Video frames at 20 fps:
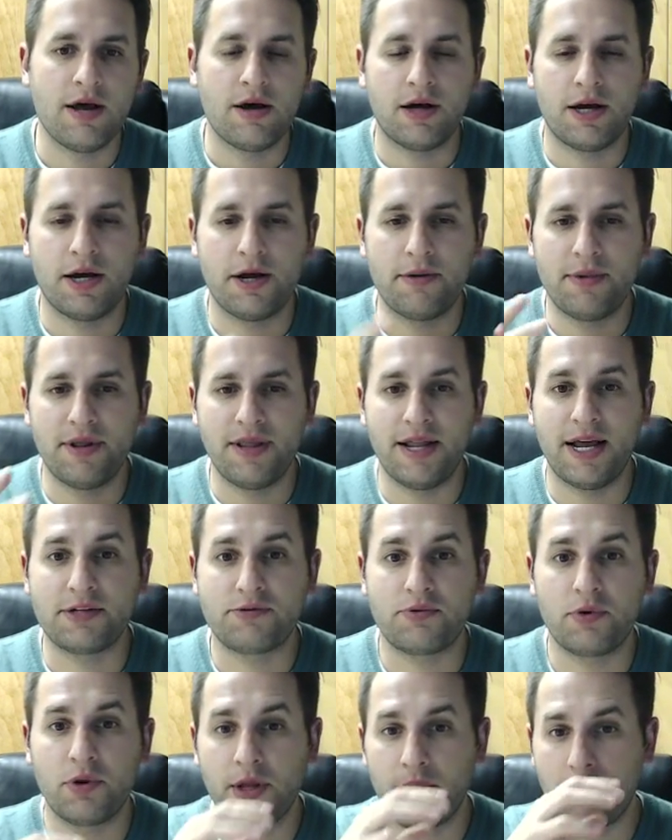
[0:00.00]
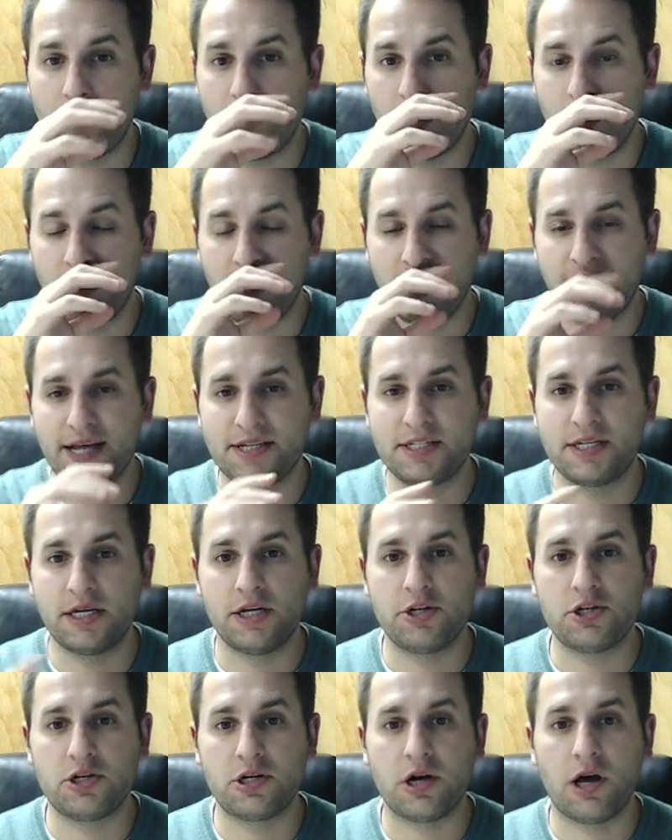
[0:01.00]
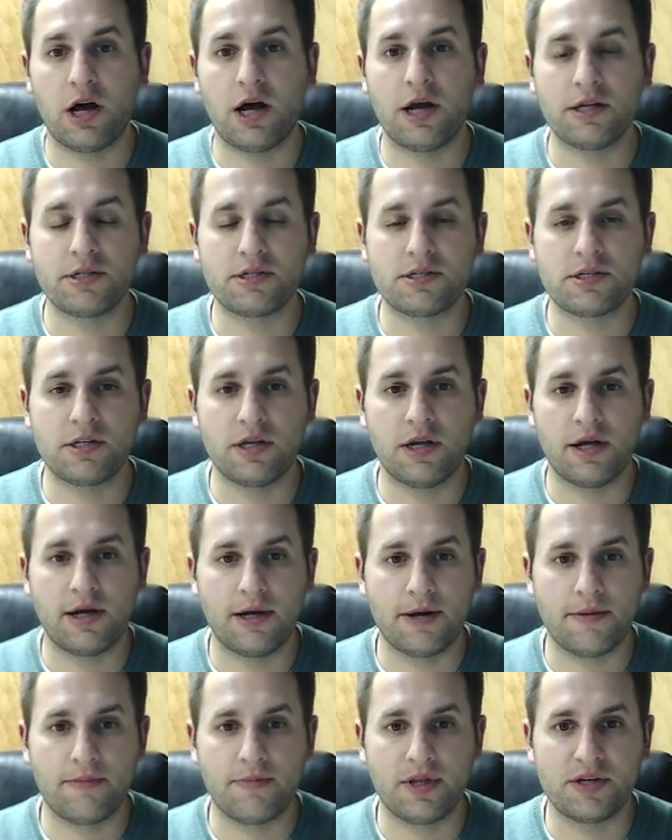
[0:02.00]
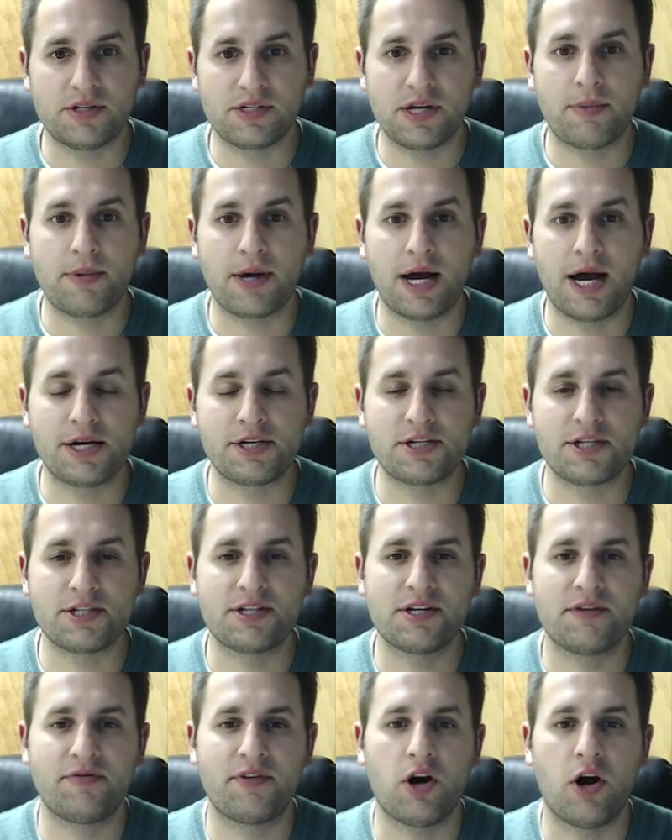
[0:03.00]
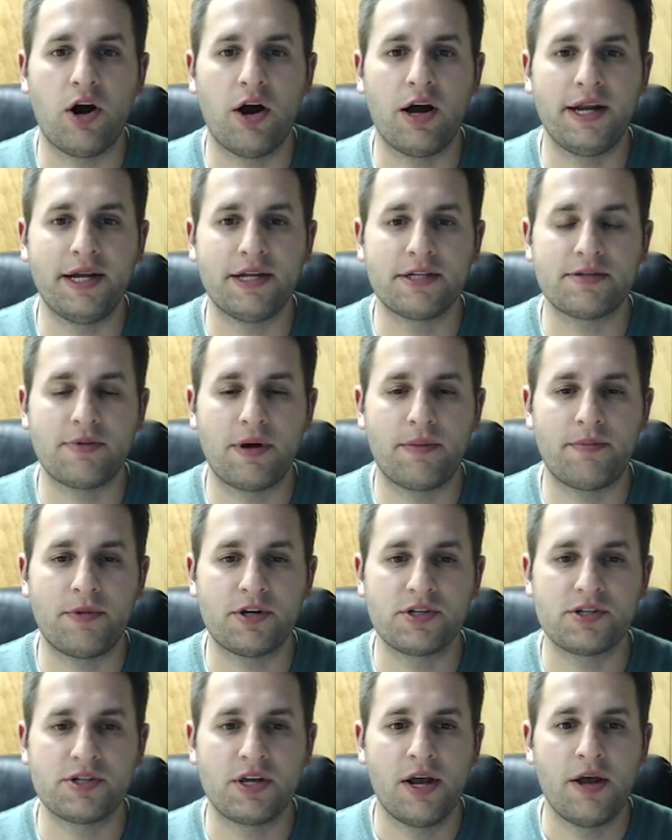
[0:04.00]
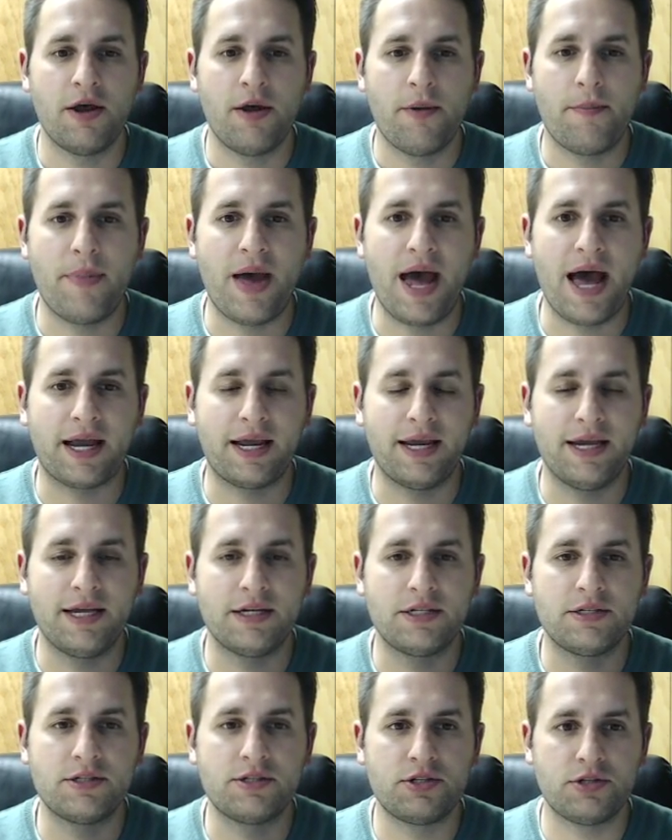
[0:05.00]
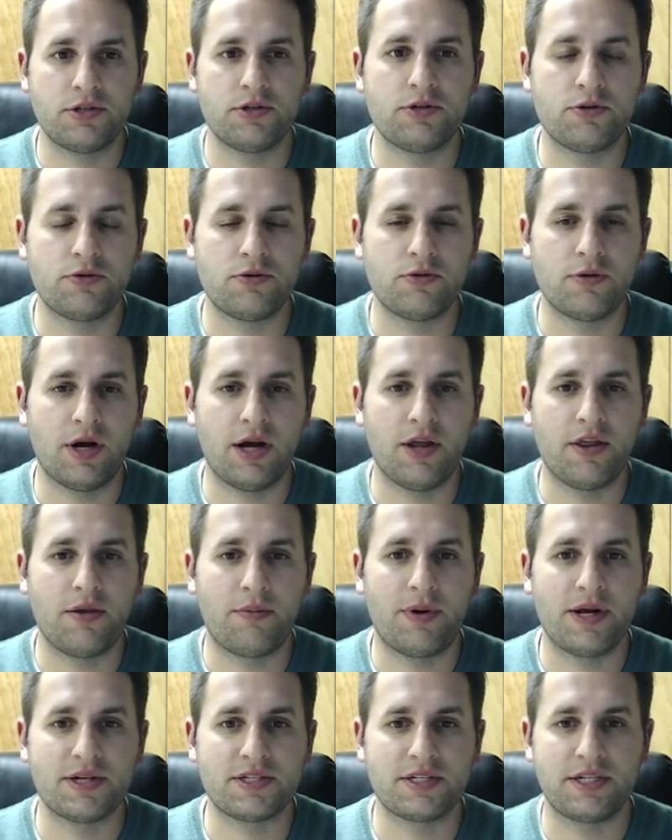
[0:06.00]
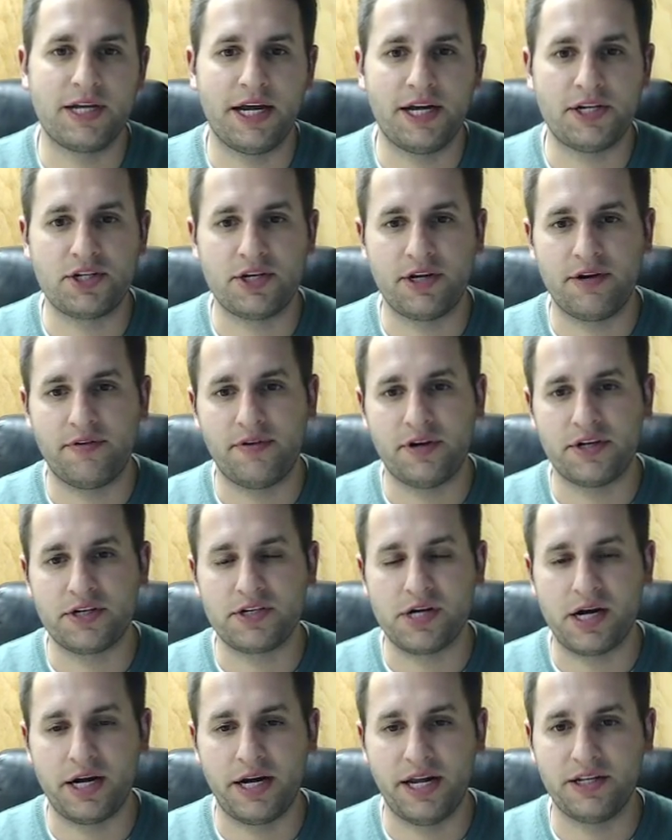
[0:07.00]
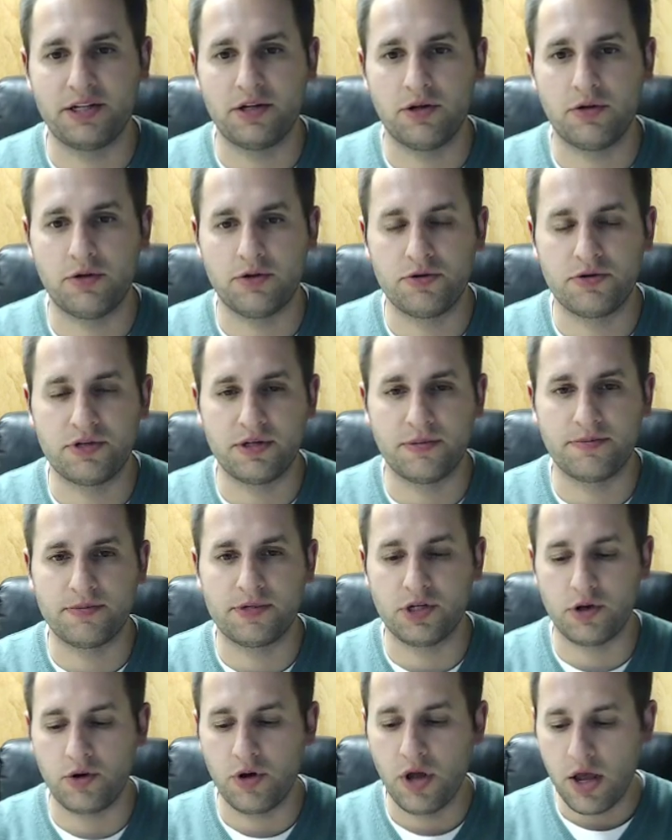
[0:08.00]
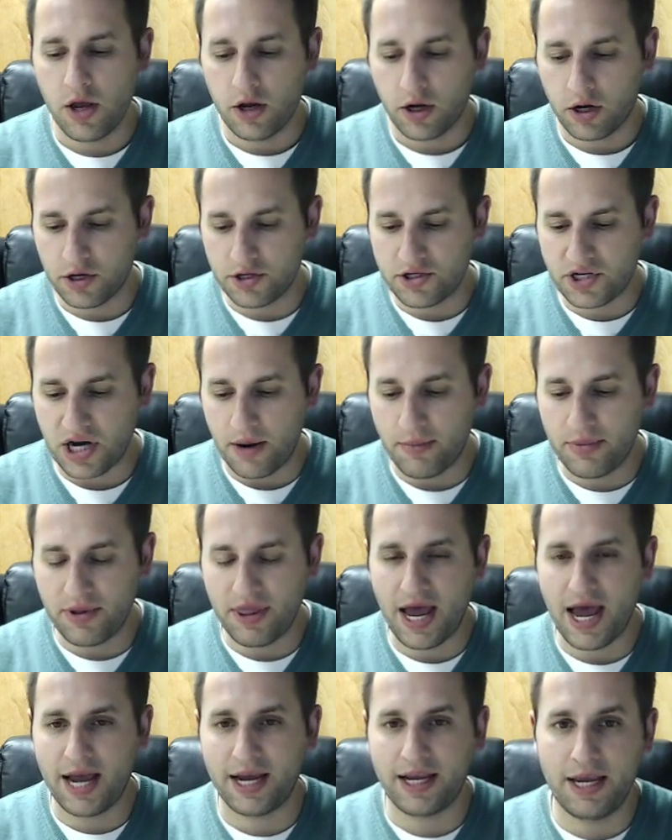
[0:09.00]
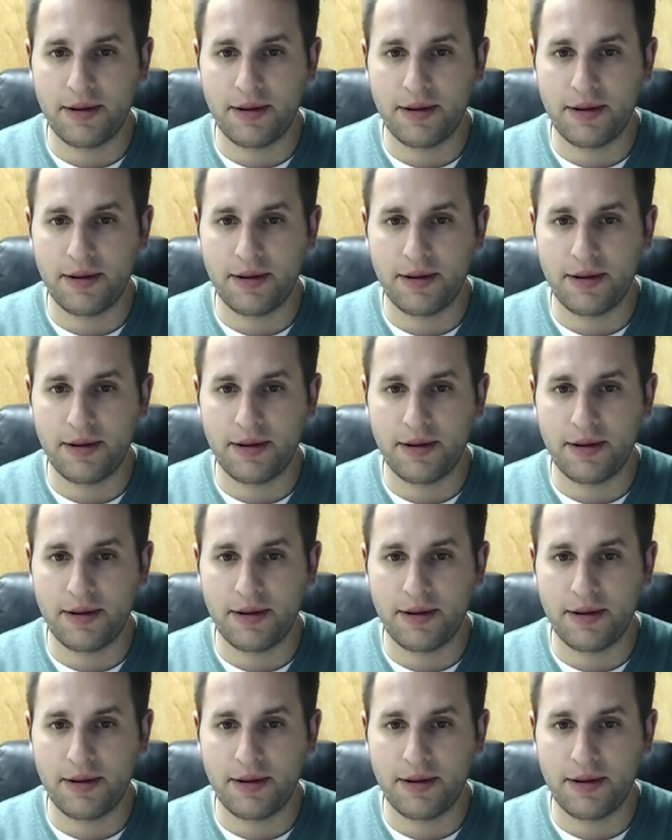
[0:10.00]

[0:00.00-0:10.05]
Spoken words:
And that's really important as it draws the subconscious of your audience members back into the presentation if you're starting to lose them. So good job with that.